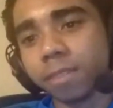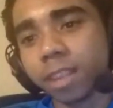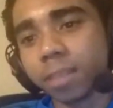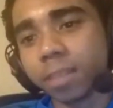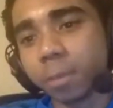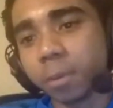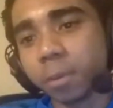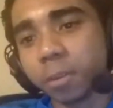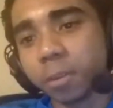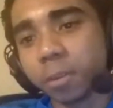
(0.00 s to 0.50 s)

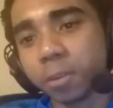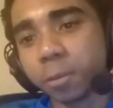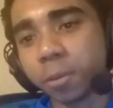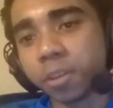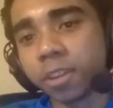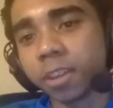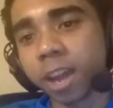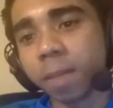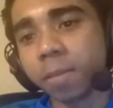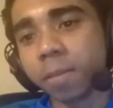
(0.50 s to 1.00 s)
it's probably just not
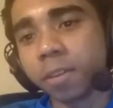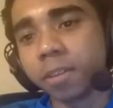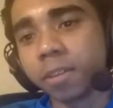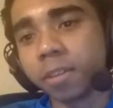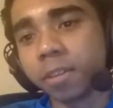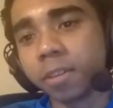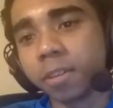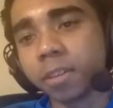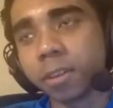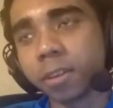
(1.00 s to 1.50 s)
worth their time,
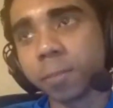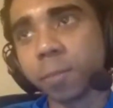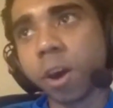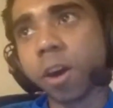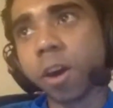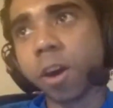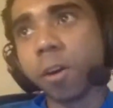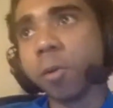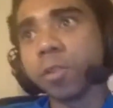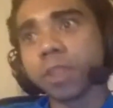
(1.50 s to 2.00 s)
because like
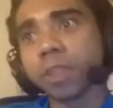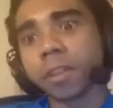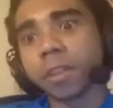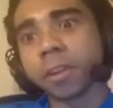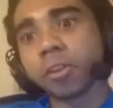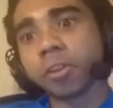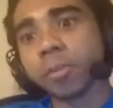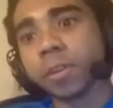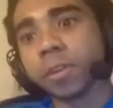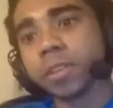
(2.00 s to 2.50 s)
while all
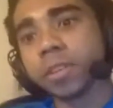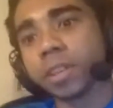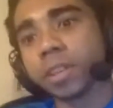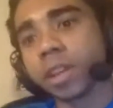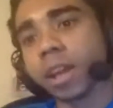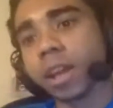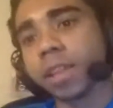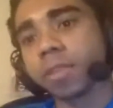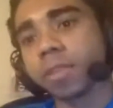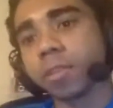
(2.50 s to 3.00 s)
those other career
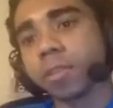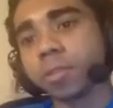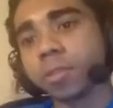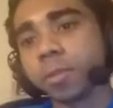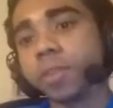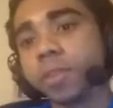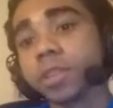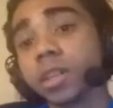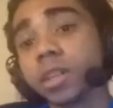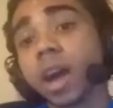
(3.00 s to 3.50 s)
modes and
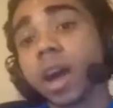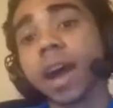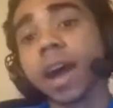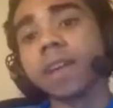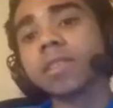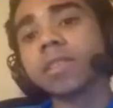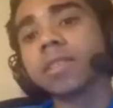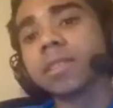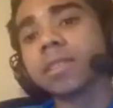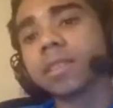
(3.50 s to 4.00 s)
like those modes are
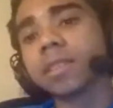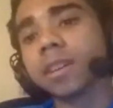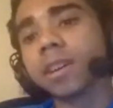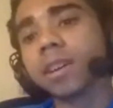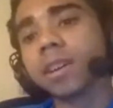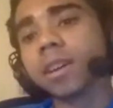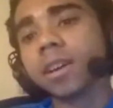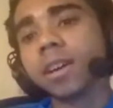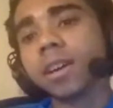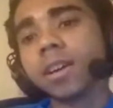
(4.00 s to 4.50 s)

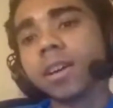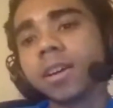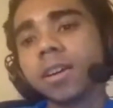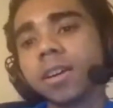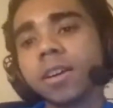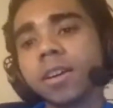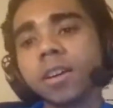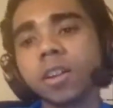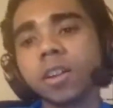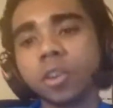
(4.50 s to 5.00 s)
nice,
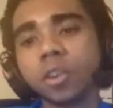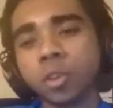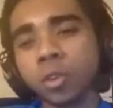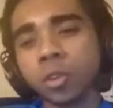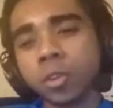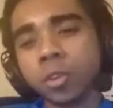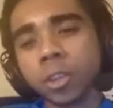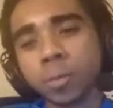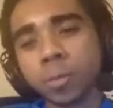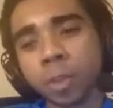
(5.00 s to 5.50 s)
the
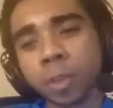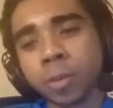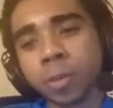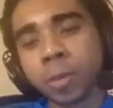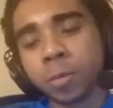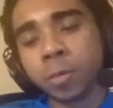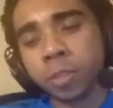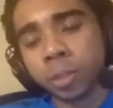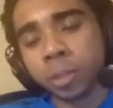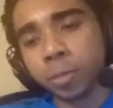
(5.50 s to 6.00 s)
truth is
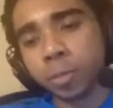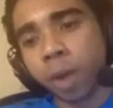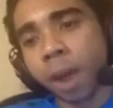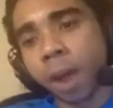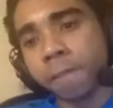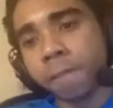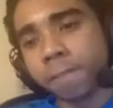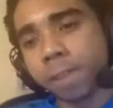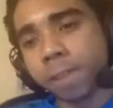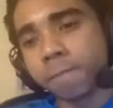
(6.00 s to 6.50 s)
most people will just
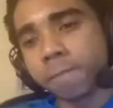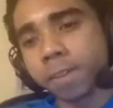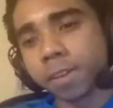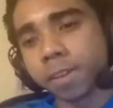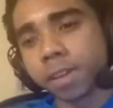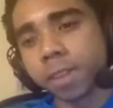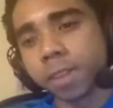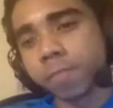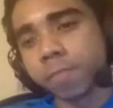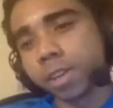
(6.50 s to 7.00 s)
buy
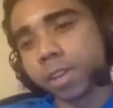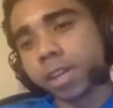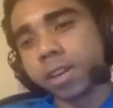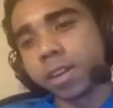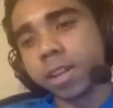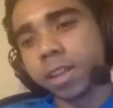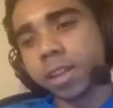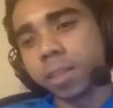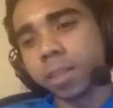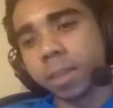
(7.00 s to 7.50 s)
FIFA every
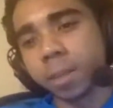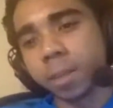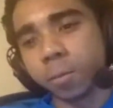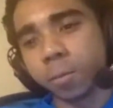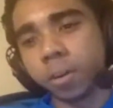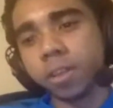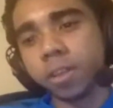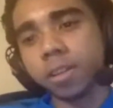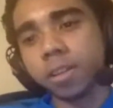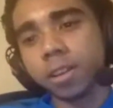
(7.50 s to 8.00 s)
year, like no matter
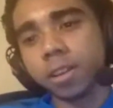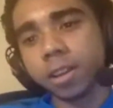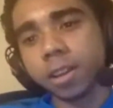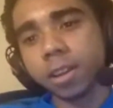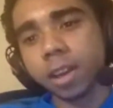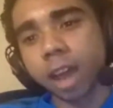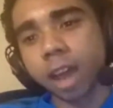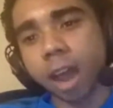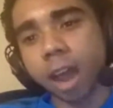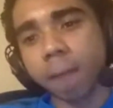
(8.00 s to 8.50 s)
what.
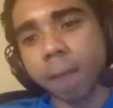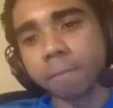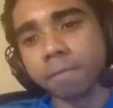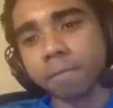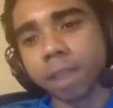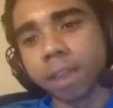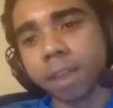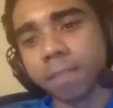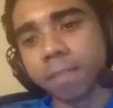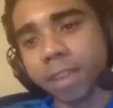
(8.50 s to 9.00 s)
And
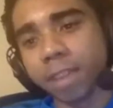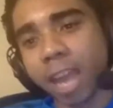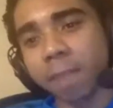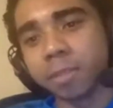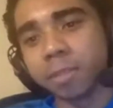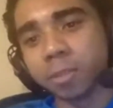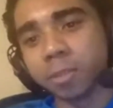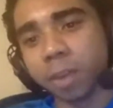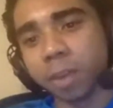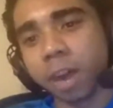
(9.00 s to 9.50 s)
if the
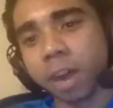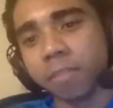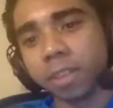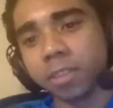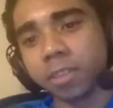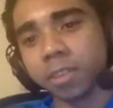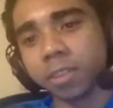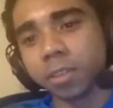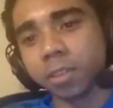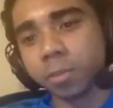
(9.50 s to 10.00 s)
game's still half
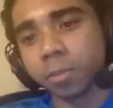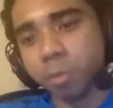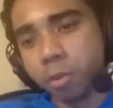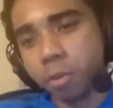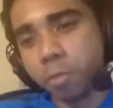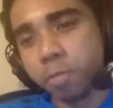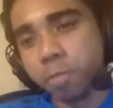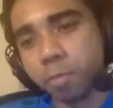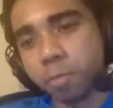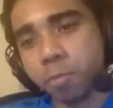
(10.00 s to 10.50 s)
decent,
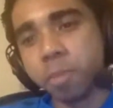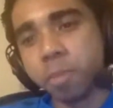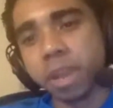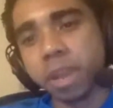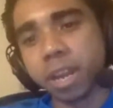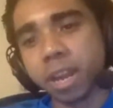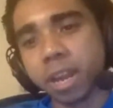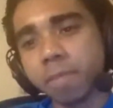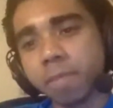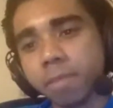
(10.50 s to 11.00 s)
you'll pick
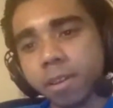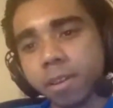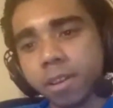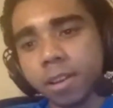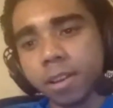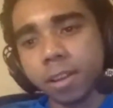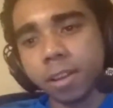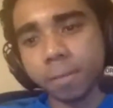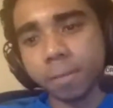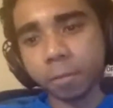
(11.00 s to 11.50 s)
it up
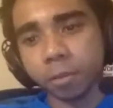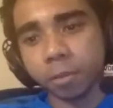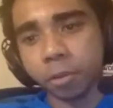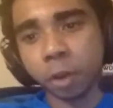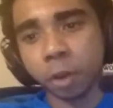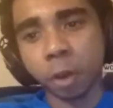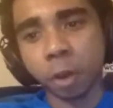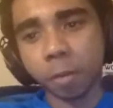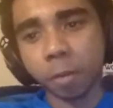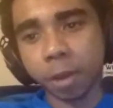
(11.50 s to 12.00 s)
if
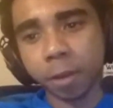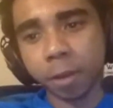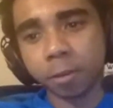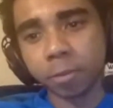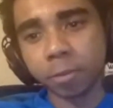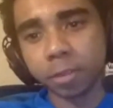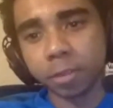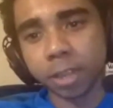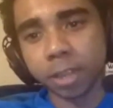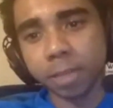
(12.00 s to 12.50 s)
you don't play
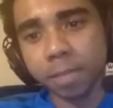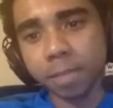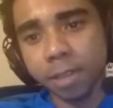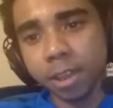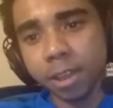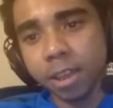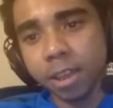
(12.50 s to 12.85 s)
Ultimate Team.